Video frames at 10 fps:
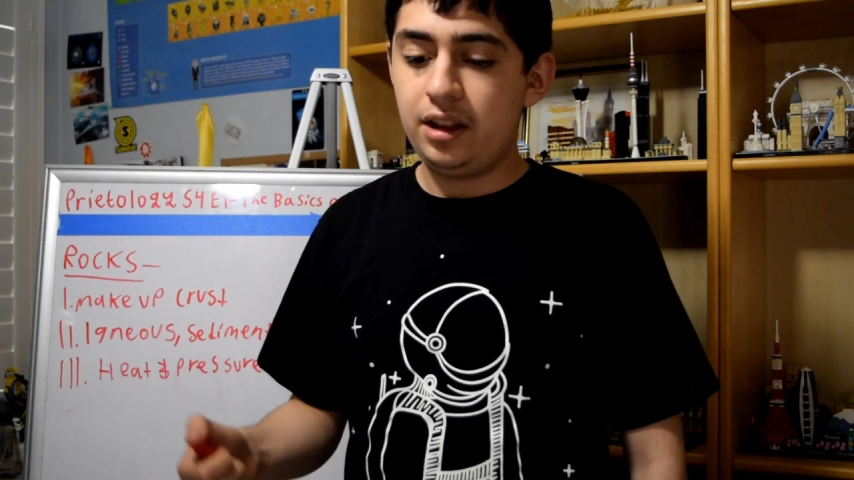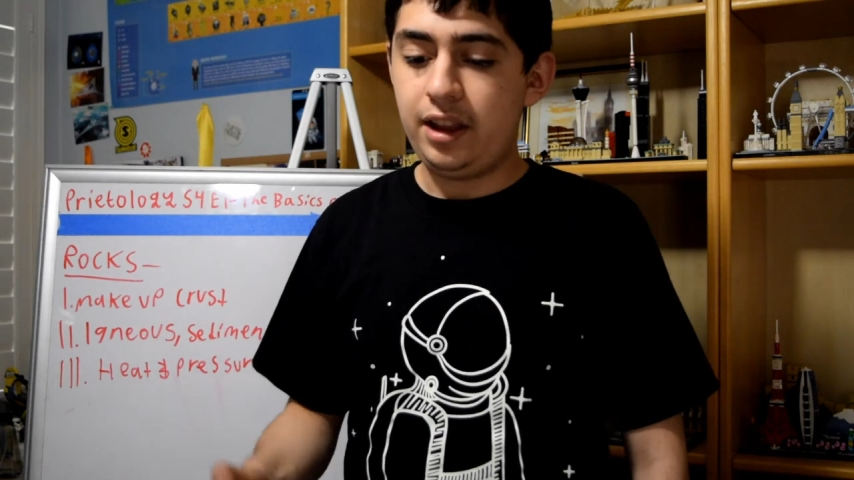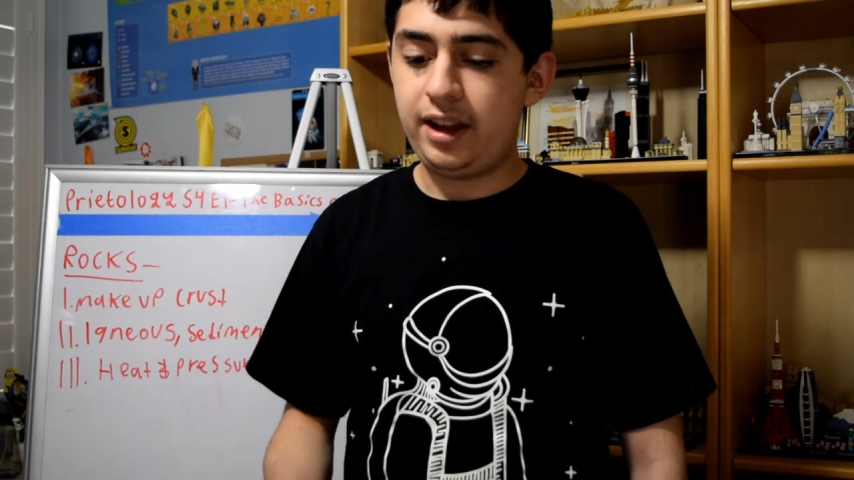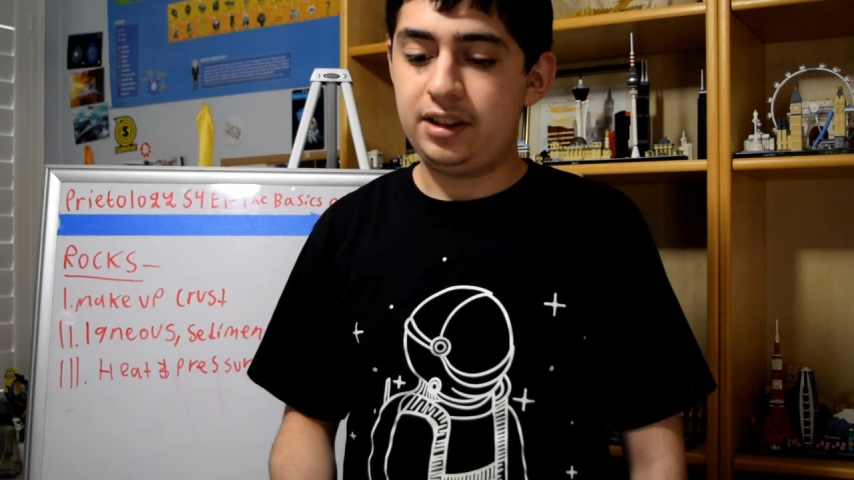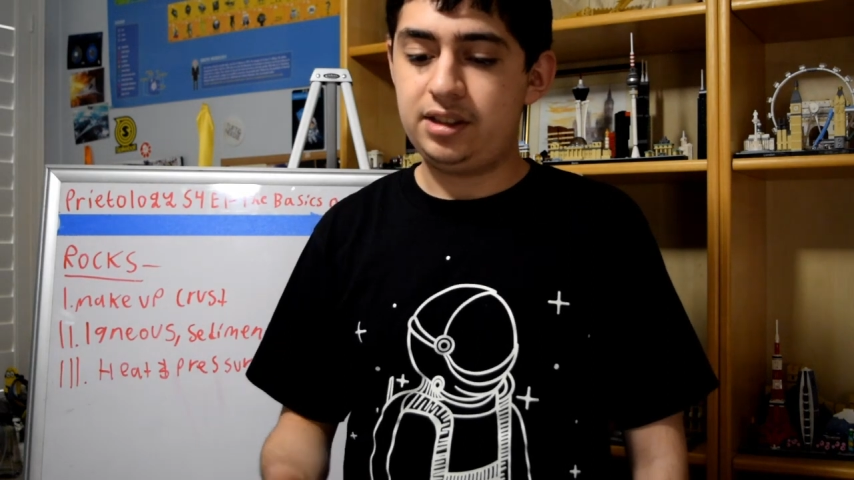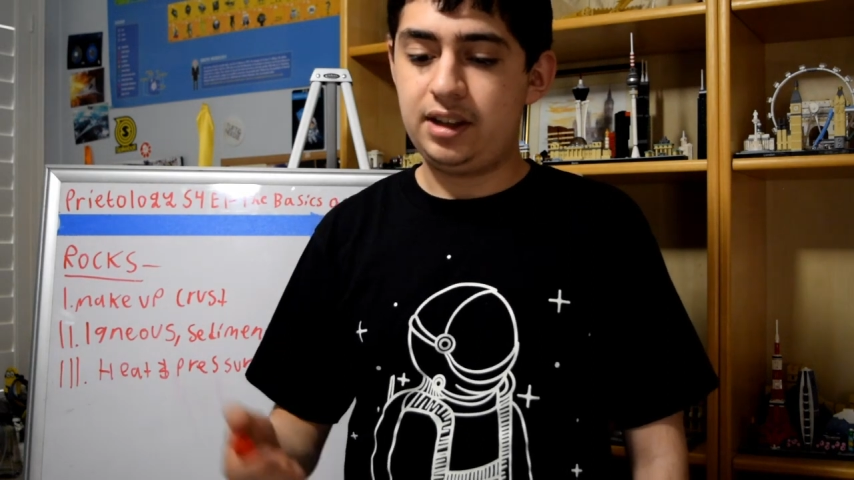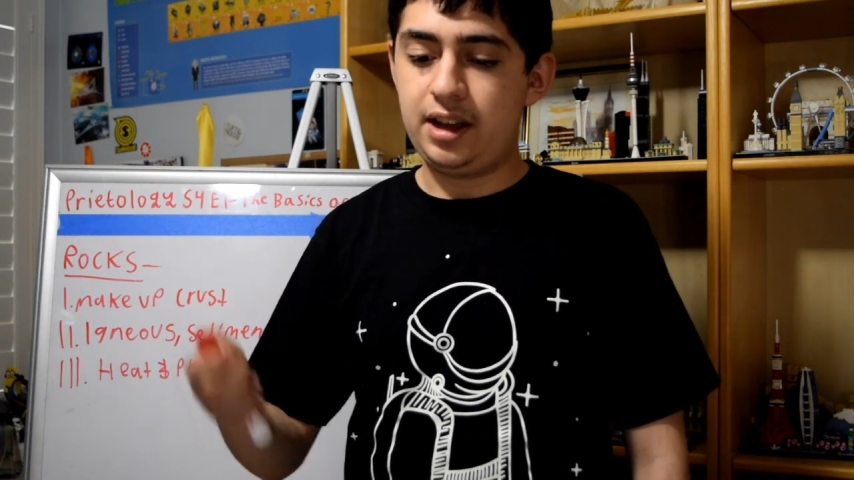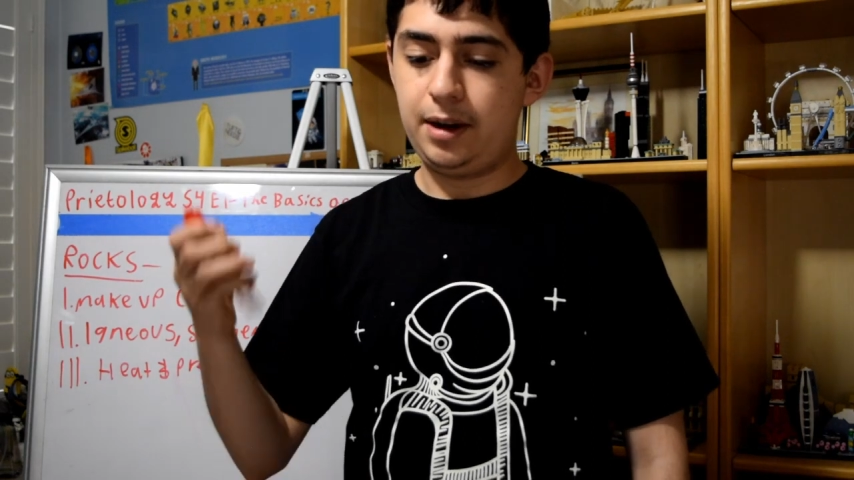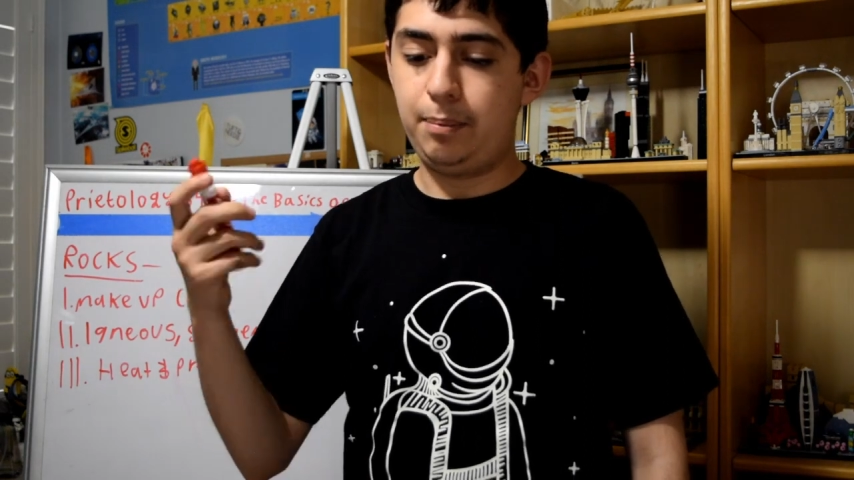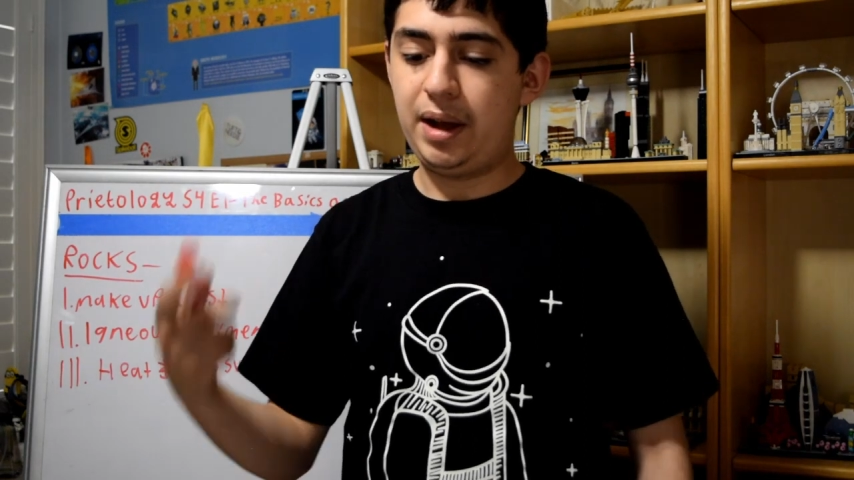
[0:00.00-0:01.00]
like I
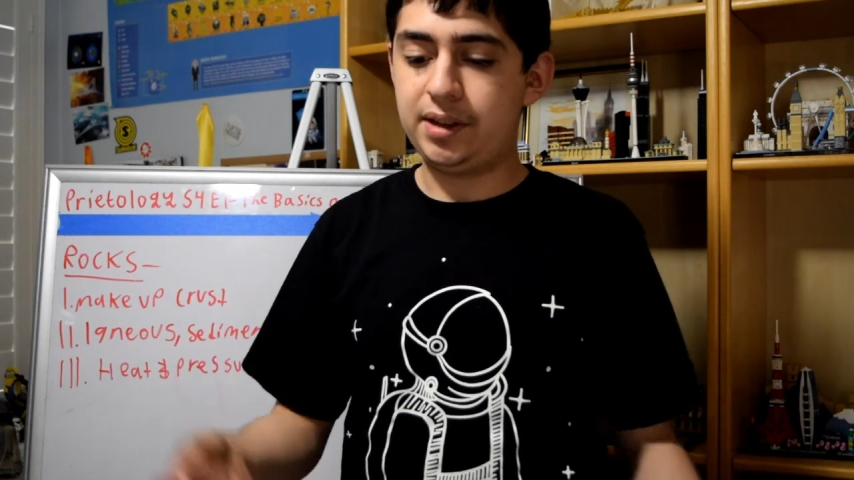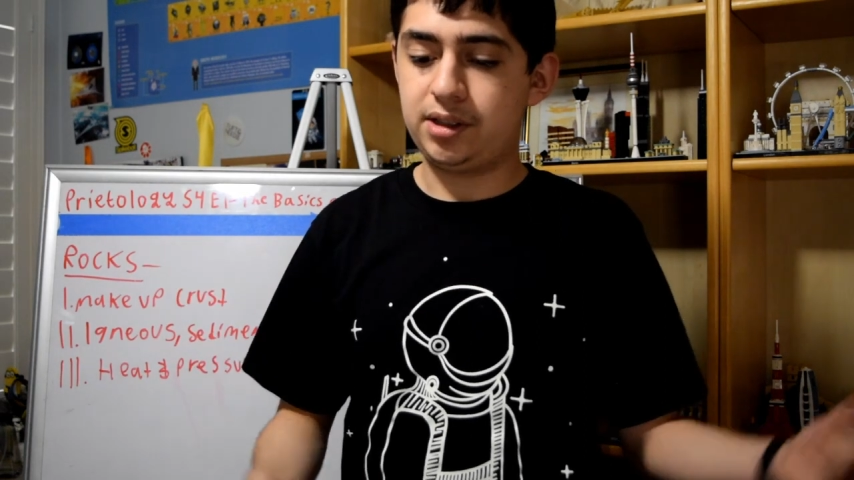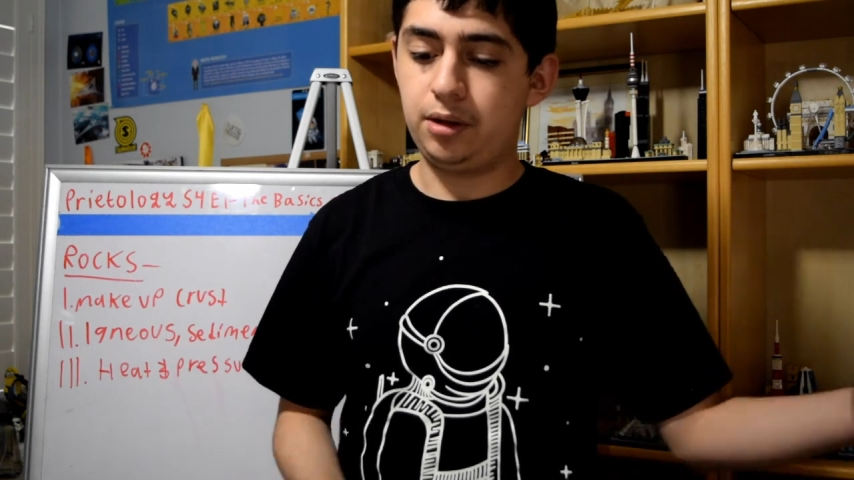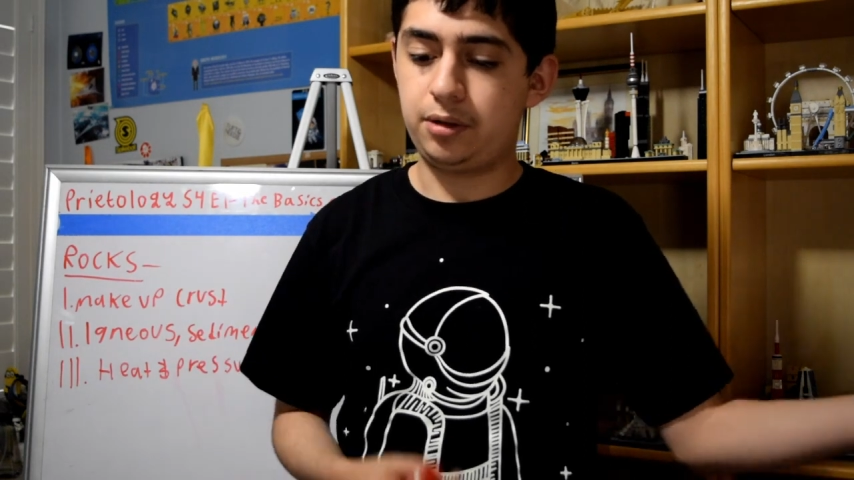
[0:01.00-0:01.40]
said, basalt,